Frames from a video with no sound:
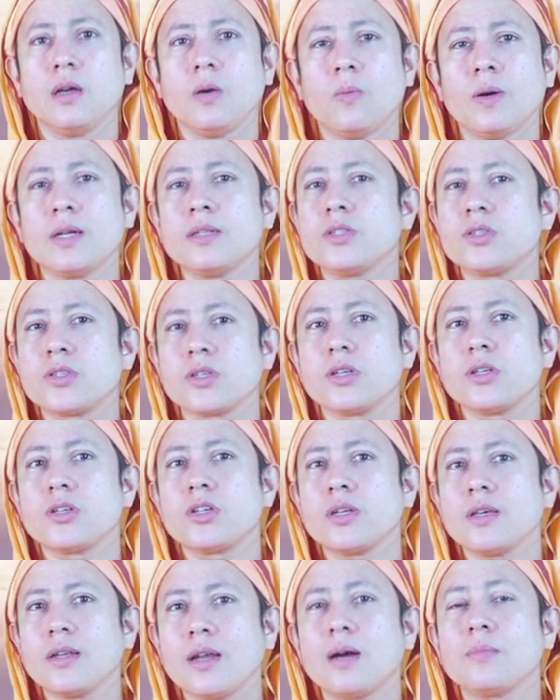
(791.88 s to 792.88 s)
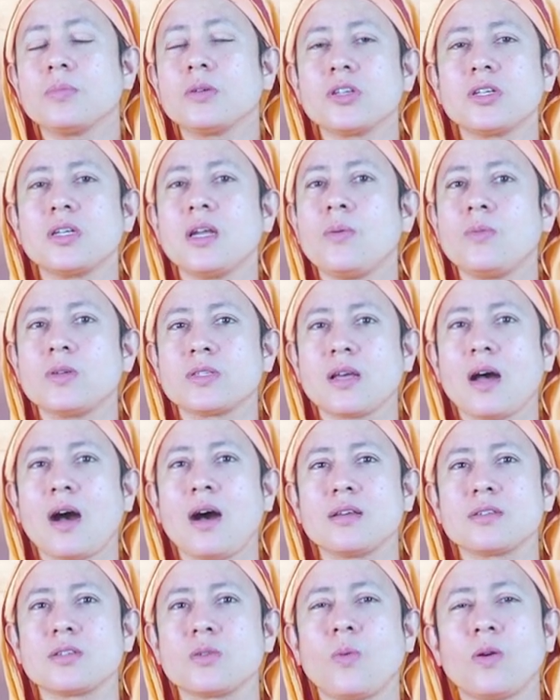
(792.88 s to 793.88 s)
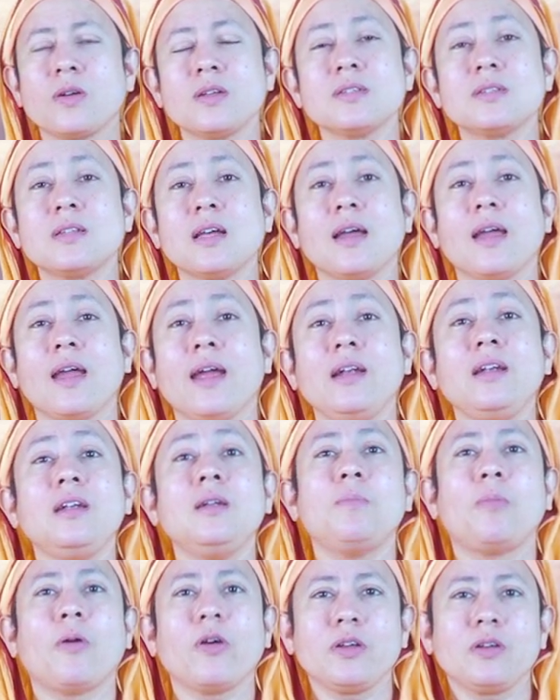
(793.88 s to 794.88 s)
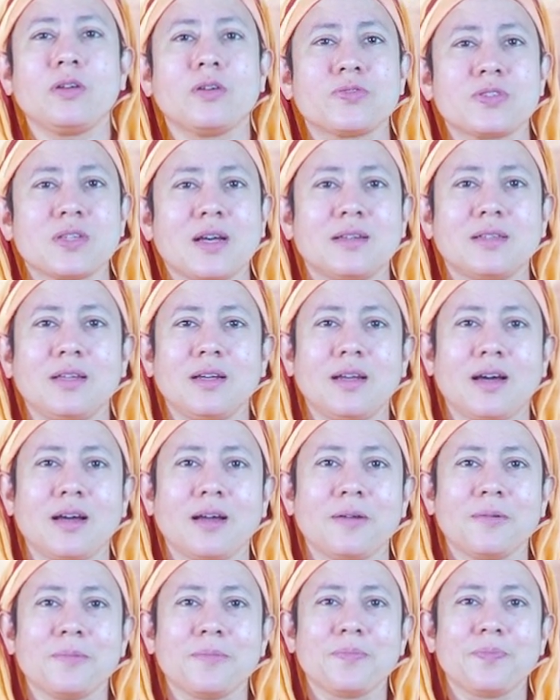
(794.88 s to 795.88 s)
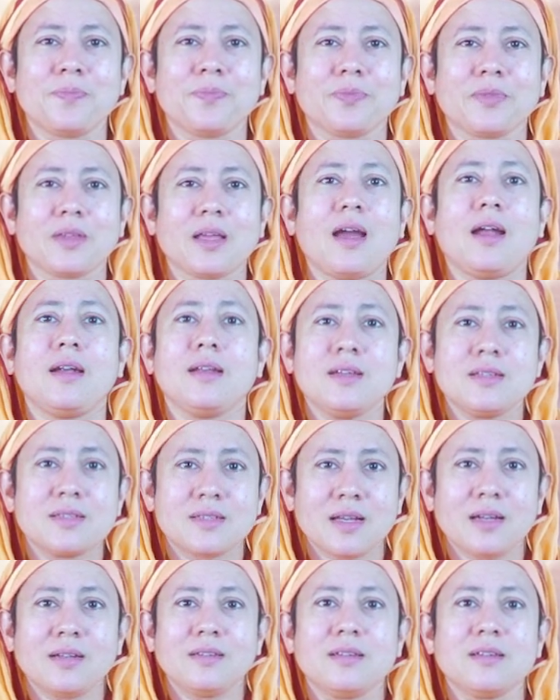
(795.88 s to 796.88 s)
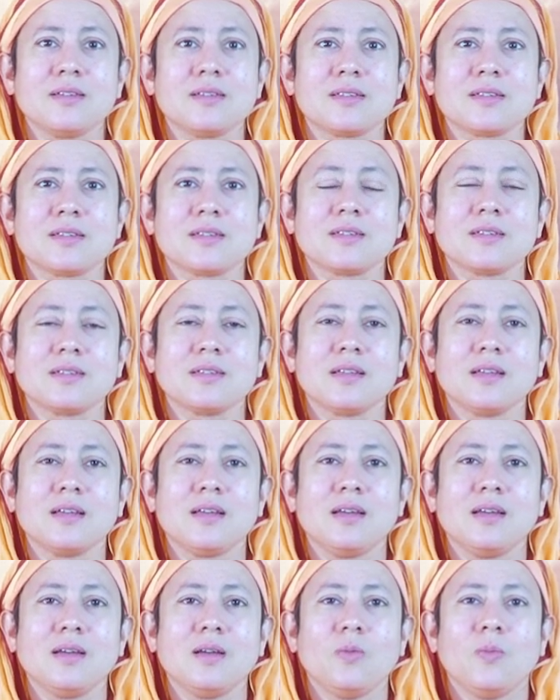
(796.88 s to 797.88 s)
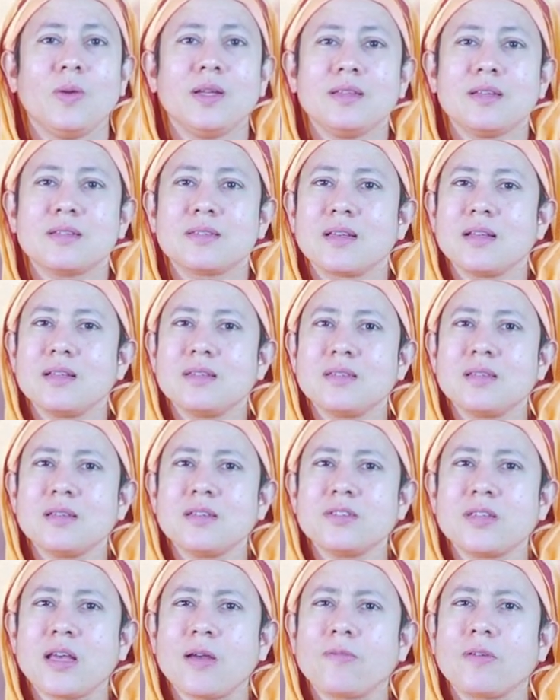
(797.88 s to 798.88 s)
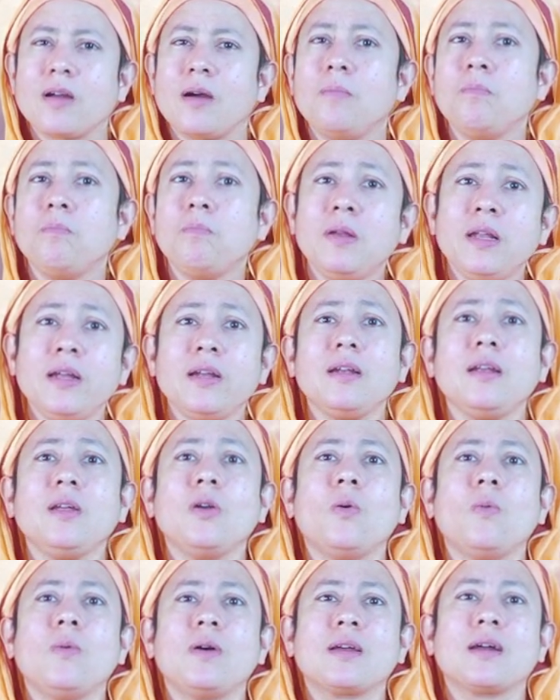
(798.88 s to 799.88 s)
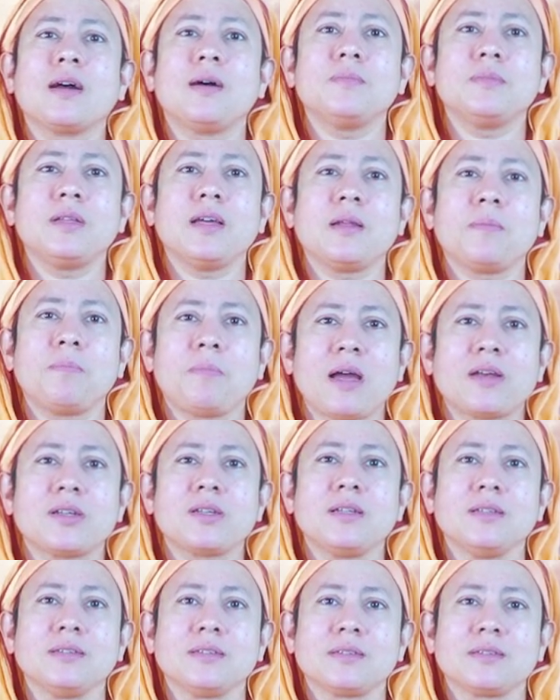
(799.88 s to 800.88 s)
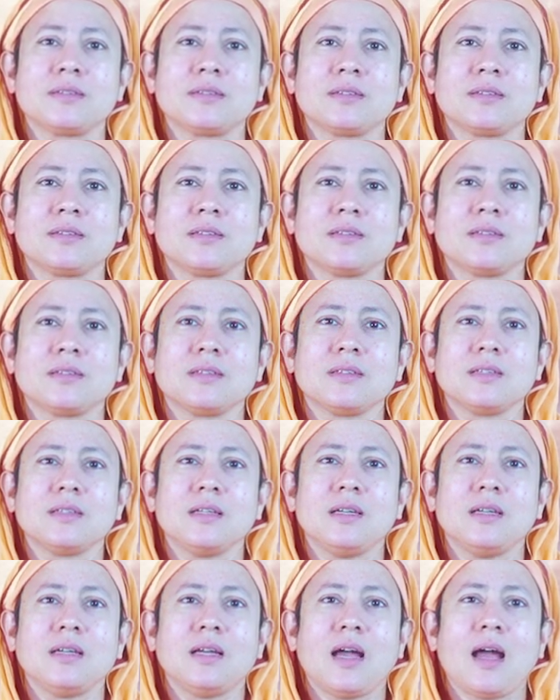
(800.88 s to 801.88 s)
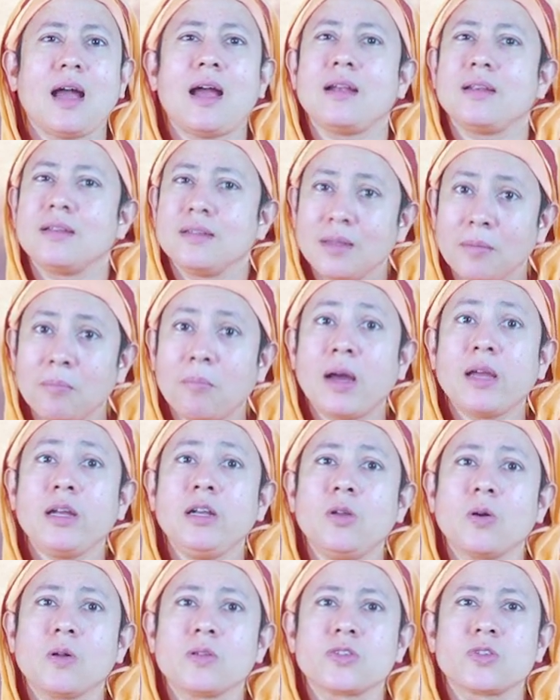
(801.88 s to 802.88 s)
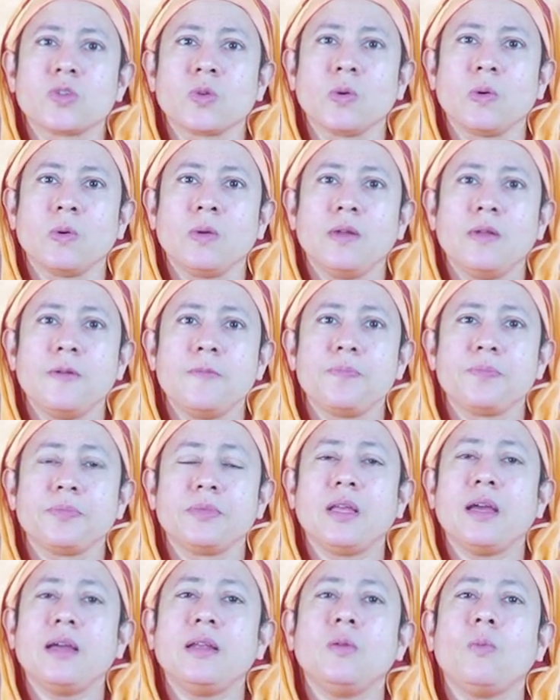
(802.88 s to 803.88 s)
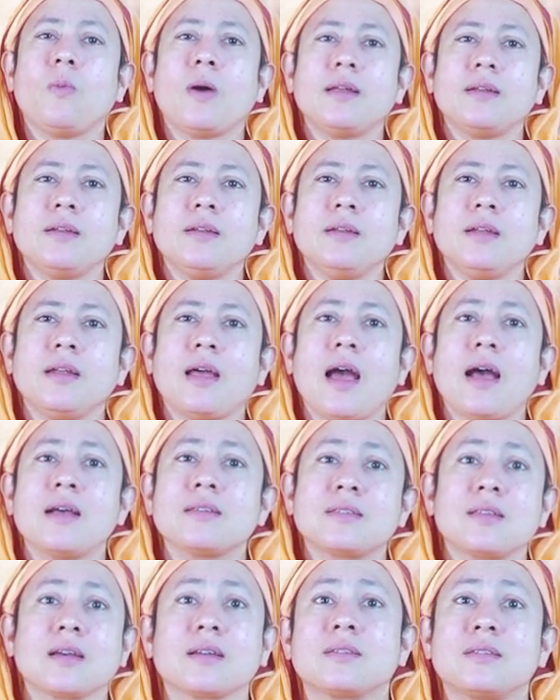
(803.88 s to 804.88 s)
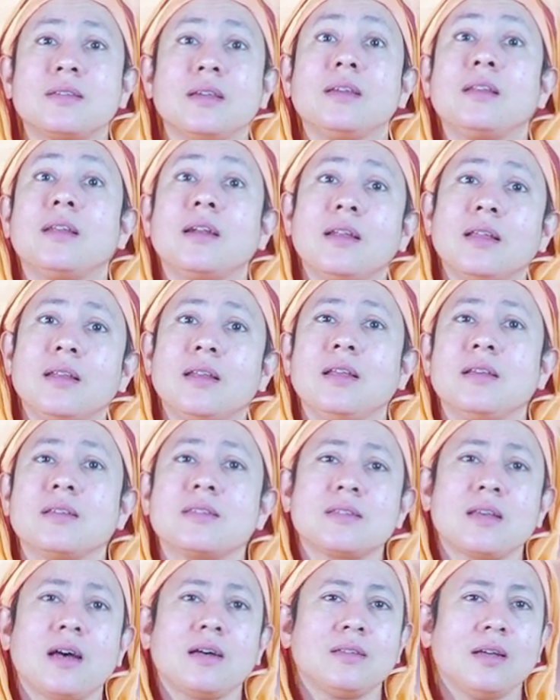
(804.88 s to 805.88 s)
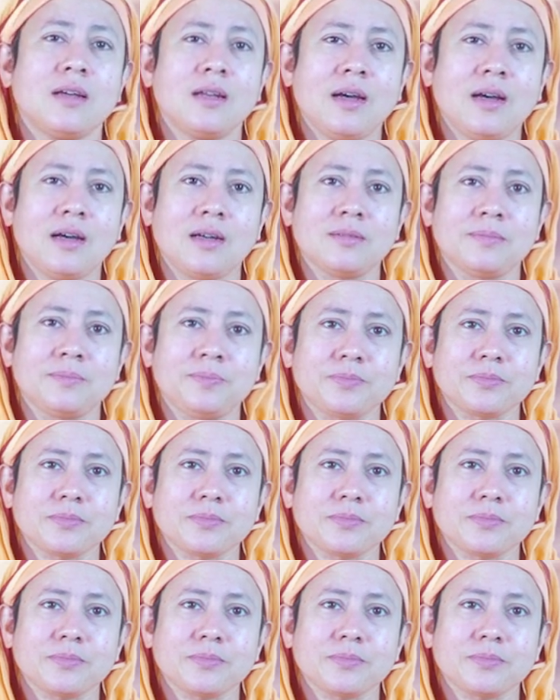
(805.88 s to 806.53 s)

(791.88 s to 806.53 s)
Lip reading: Once Sri Ramakrishna was asked, what is the end point of sadhana? And he said this, when the senses have completely overcome their passions and the mind also, then one has succeeded in his sadhana.